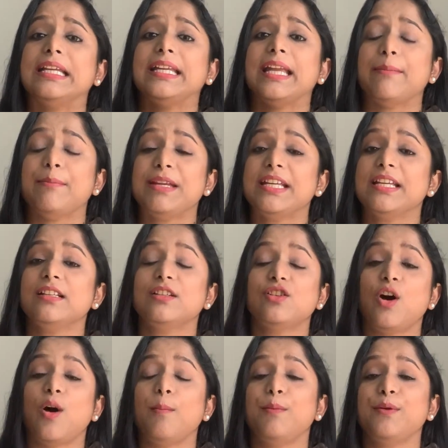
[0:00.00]
chemical
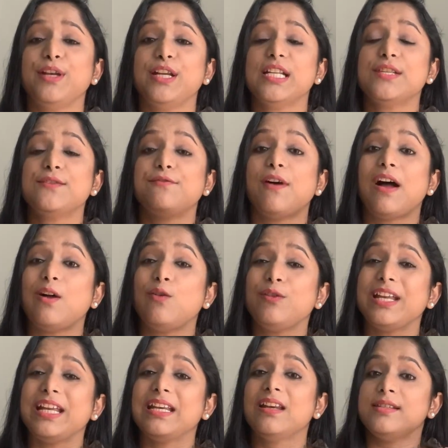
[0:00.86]
components
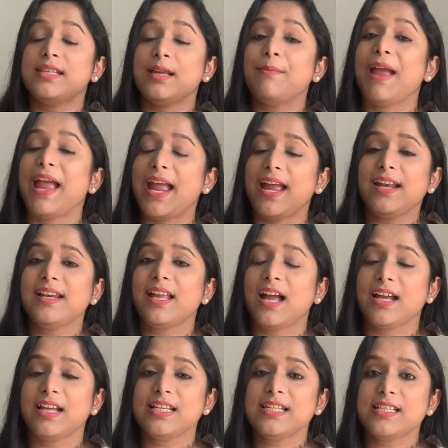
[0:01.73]
found in some hair
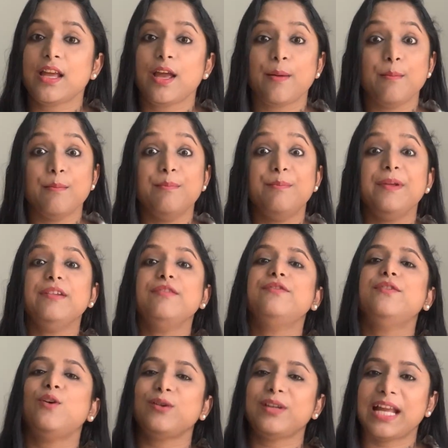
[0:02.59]
dyes
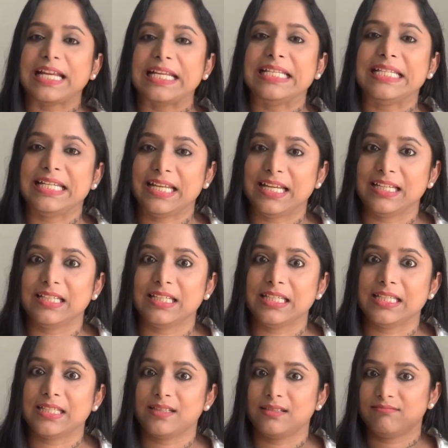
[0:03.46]
before
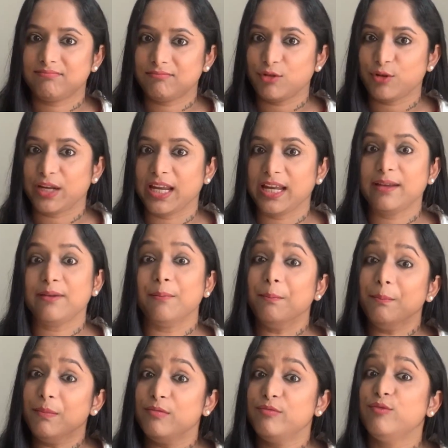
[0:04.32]
1980s,
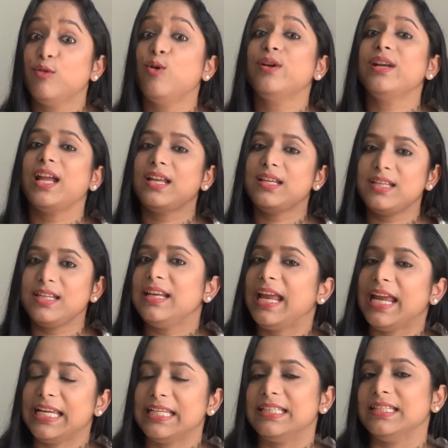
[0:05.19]
before
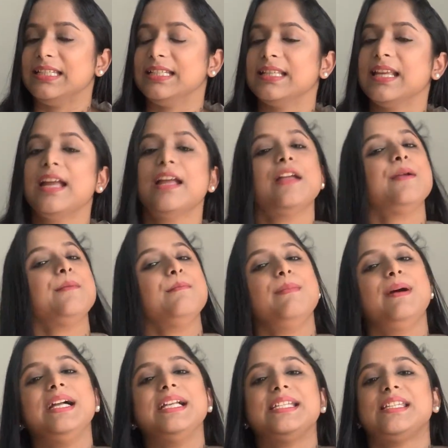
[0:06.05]
1980s,
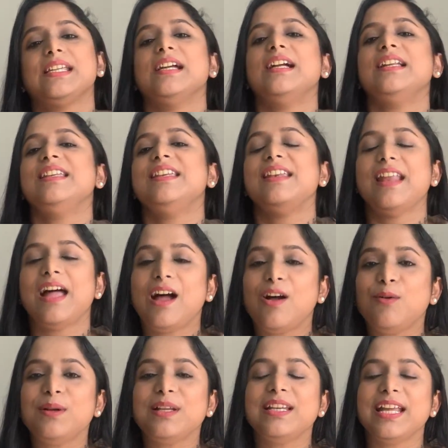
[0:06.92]
but
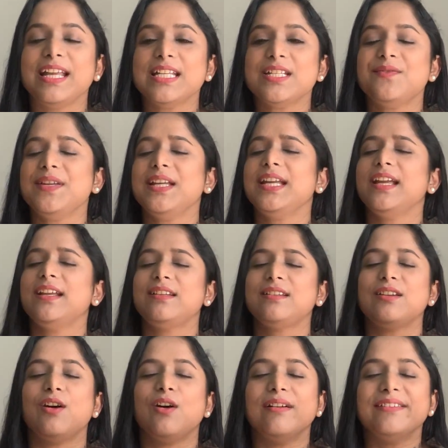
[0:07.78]
nowadays we
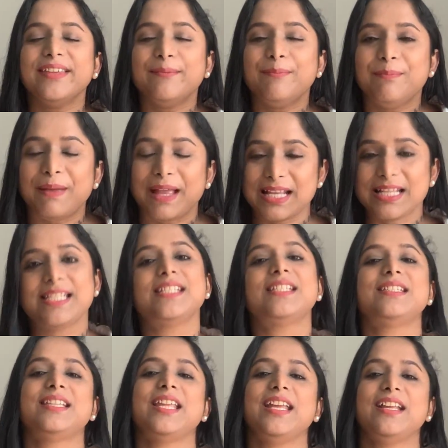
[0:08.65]
get the
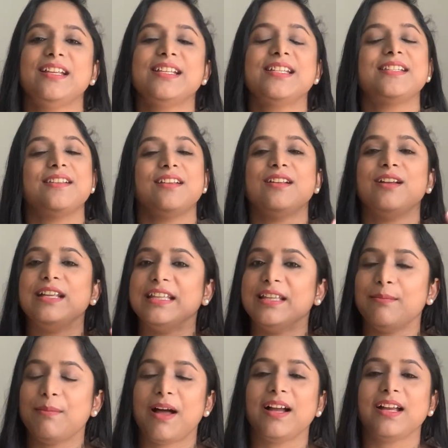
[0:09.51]
best things in
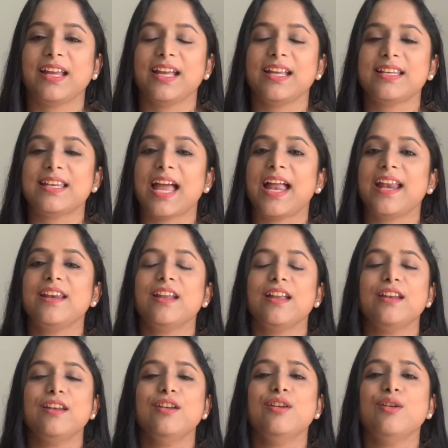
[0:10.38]
the market, and
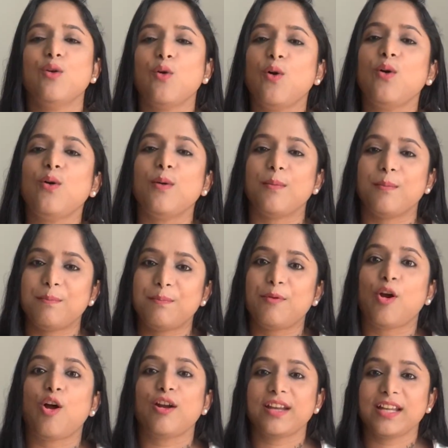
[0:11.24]
no
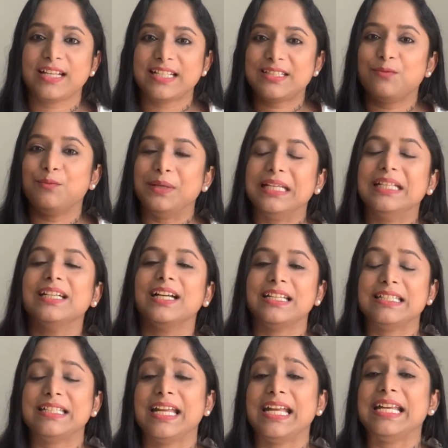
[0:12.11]
product will
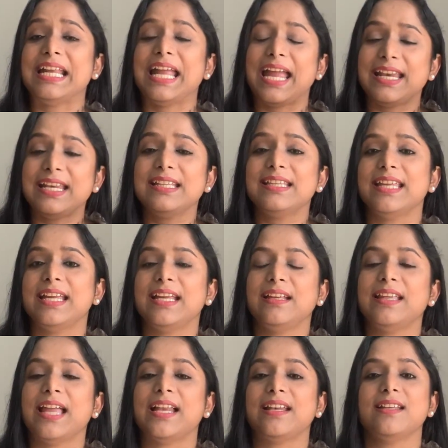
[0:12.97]
contain
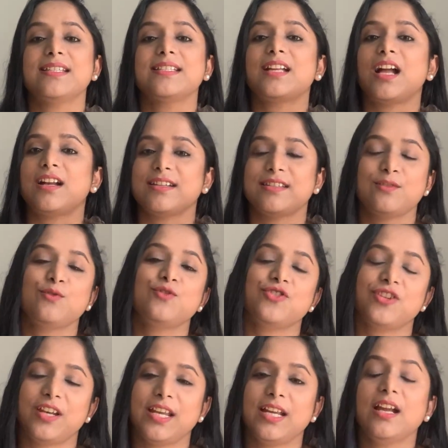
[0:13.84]
anything that is
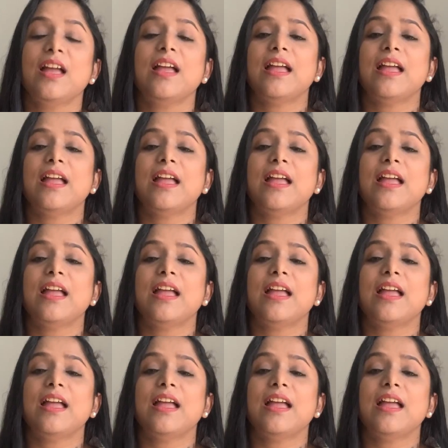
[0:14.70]
carcinogenic,